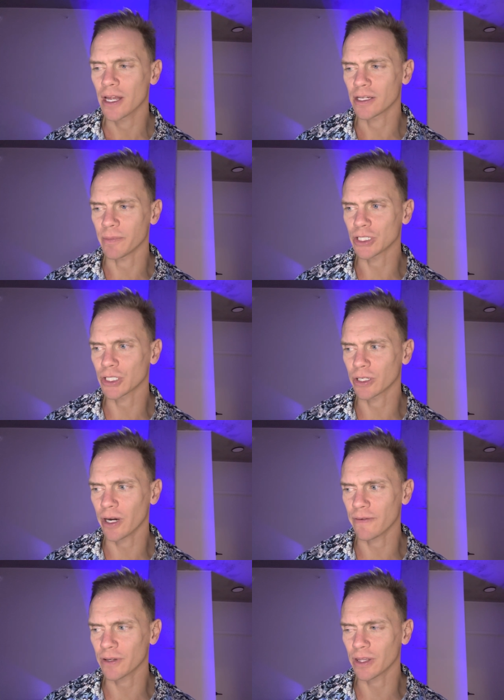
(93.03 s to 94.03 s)
to make sure
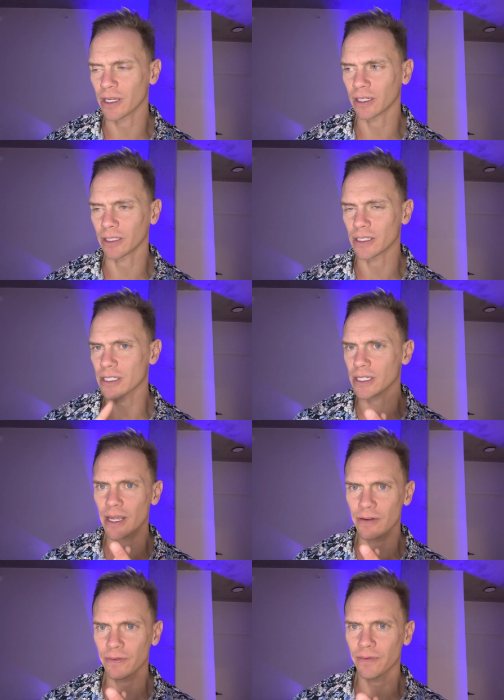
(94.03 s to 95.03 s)
everything is
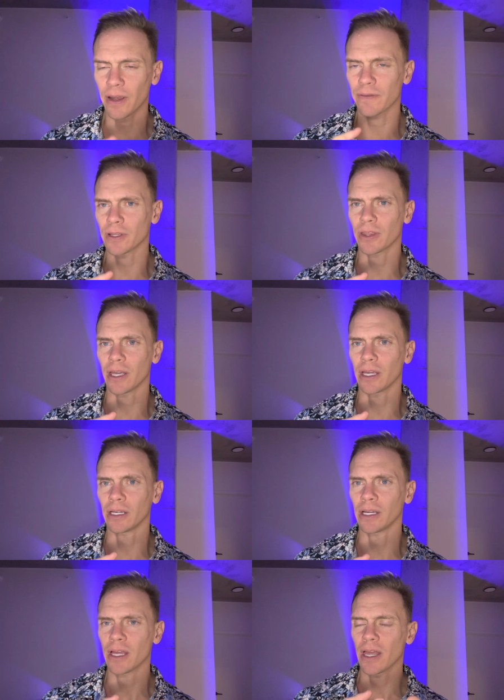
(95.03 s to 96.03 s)
safe,
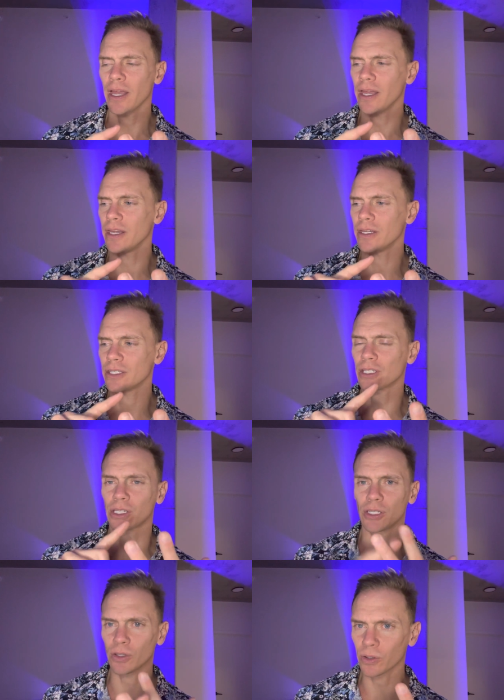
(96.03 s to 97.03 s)
everything is
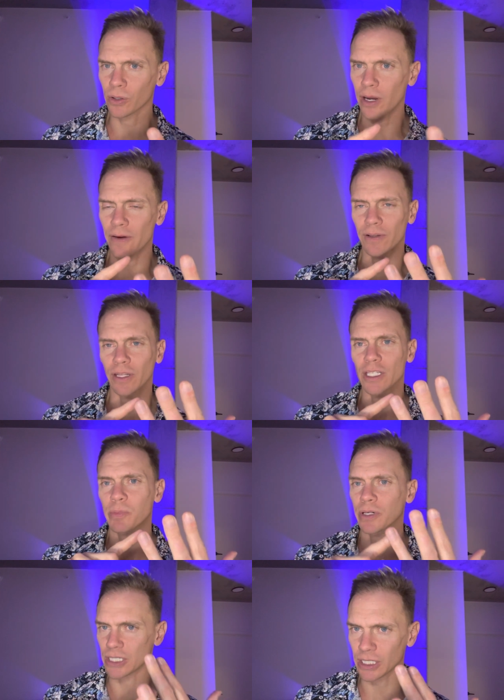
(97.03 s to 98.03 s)
secure, everything's
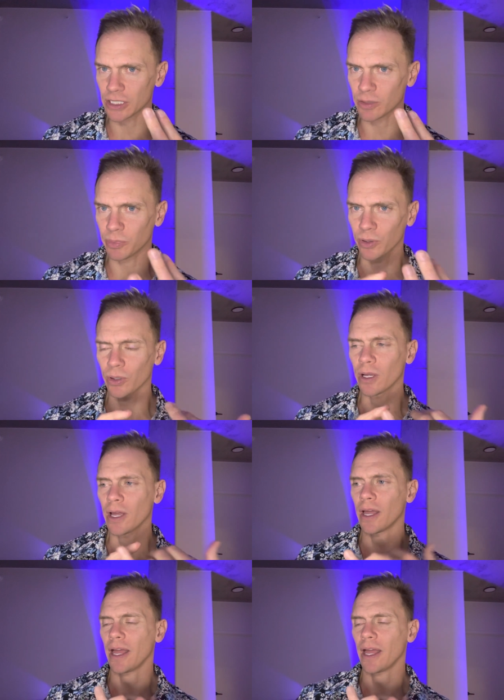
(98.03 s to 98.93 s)
predictable,